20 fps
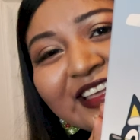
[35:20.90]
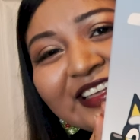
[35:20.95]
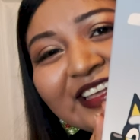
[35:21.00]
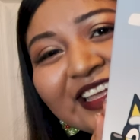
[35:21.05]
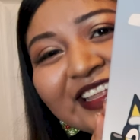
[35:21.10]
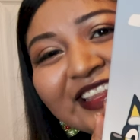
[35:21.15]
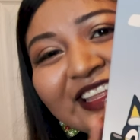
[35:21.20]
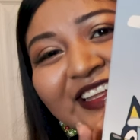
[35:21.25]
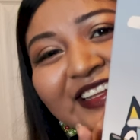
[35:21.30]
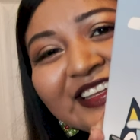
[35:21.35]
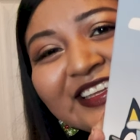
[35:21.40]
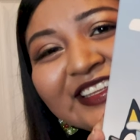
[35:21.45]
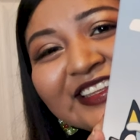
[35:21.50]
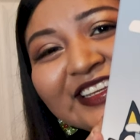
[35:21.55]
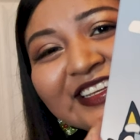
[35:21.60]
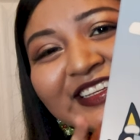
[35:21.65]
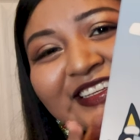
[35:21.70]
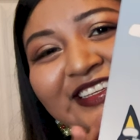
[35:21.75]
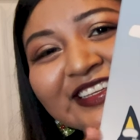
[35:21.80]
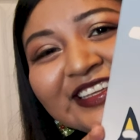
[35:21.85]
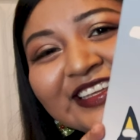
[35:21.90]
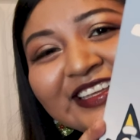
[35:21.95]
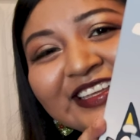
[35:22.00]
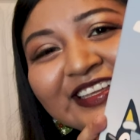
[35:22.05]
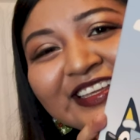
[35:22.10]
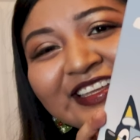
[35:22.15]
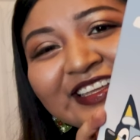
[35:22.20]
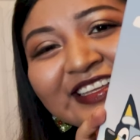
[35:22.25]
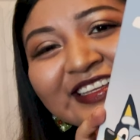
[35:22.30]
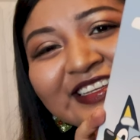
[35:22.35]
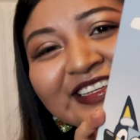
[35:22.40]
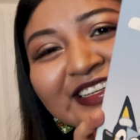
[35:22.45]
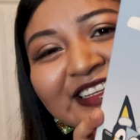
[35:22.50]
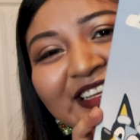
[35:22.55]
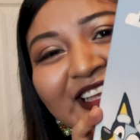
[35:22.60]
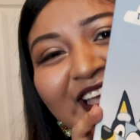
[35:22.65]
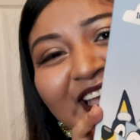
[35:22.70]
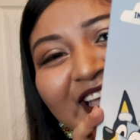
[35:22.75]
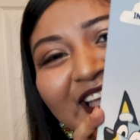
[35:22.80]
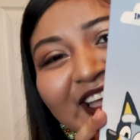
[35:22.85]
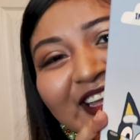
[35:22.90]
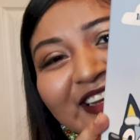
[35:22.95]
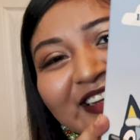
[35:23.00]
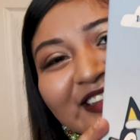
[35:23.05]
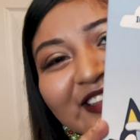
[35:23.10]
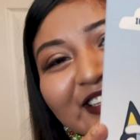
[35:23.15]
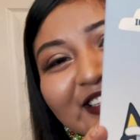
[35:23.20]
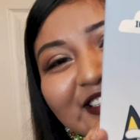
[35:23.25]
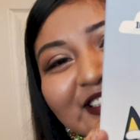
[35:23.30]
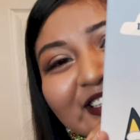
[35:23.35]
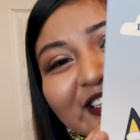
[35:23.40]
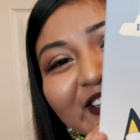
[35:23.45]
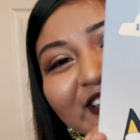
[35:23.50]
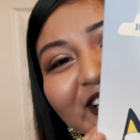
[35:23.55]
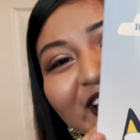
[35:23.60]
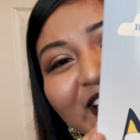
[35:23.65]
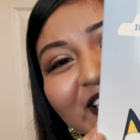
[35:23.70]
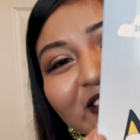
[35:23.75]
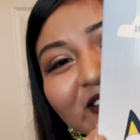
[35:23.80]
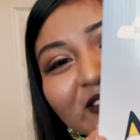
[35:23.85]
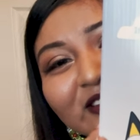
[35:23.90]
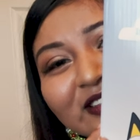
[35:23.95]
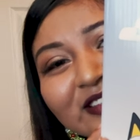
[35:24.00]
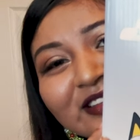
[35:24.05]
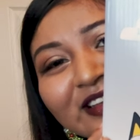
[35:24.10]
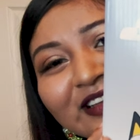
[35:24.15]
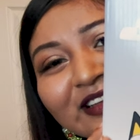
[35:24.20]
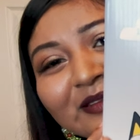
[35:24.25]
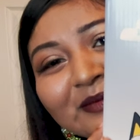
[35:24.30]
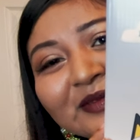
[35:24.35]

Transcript: and then you can like, I don't know, like stick your head through the top.